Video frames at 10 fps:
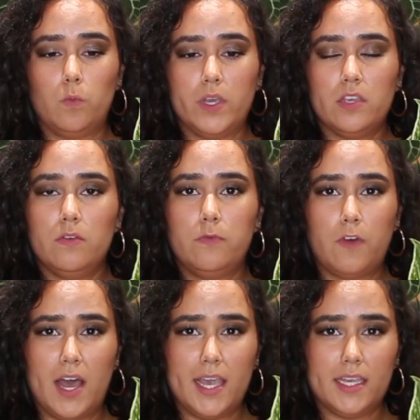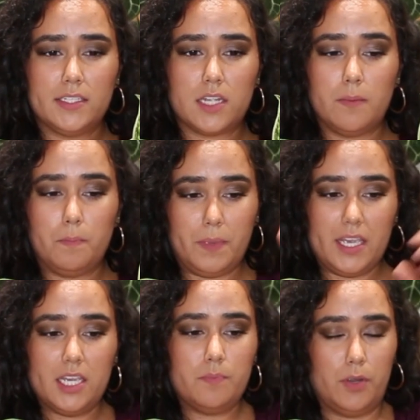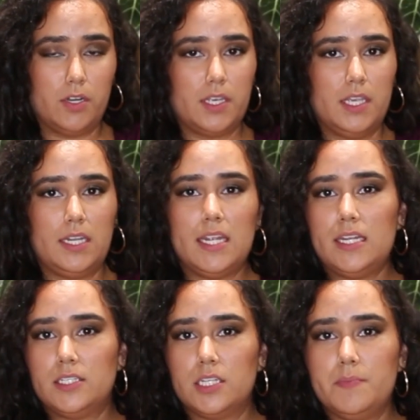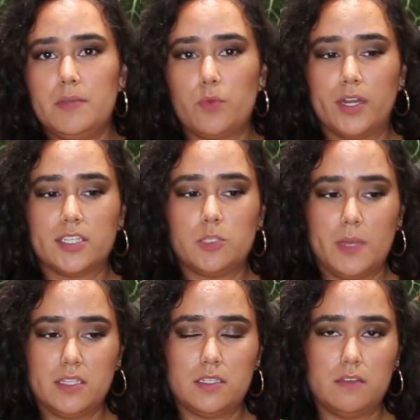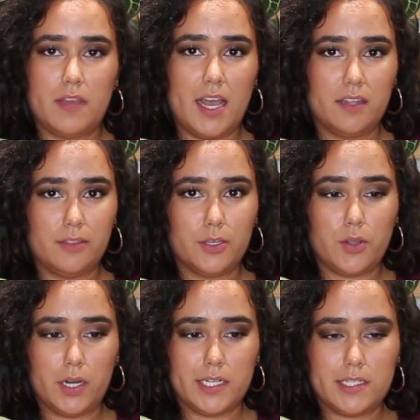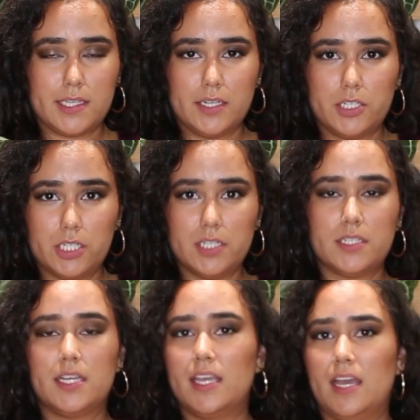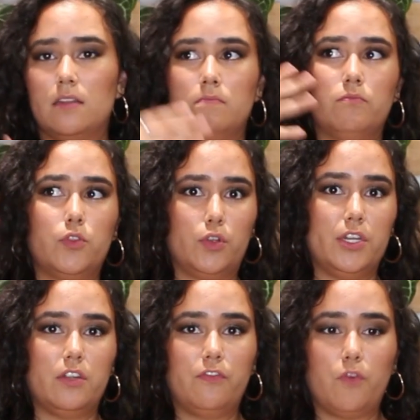when you find a big Birkin, it is going to be more expensive at the garden centers, again $30 to